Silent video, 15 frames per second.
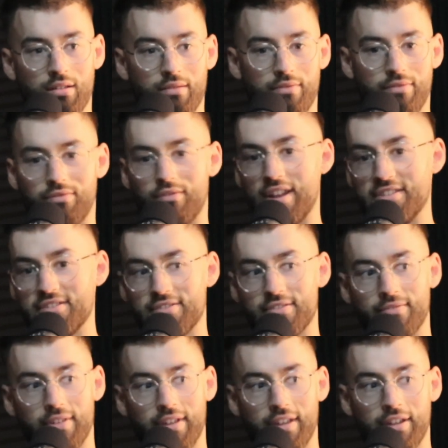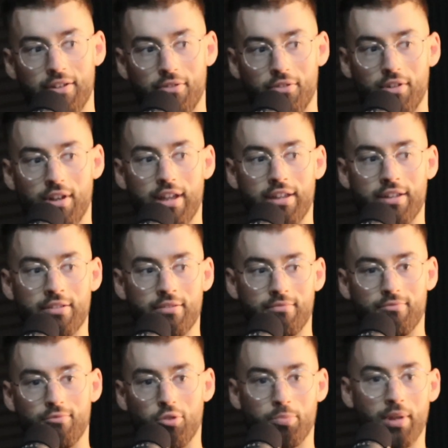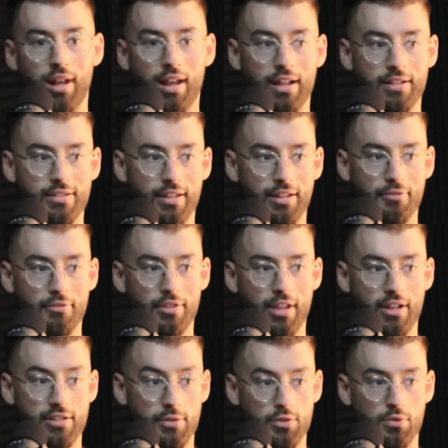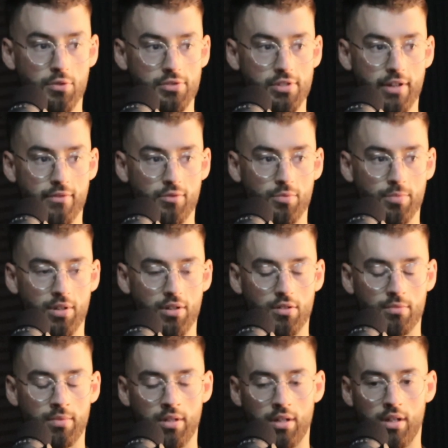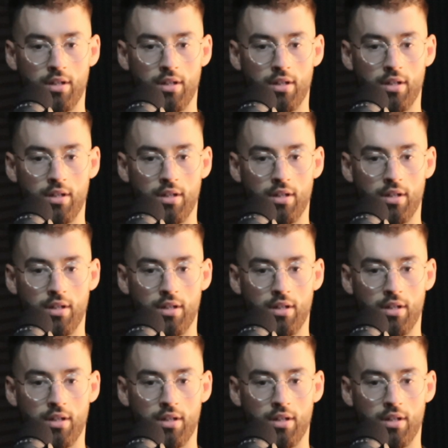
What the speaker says: friends from here or like rugby lads here and there, because I was coaching at a rugby club.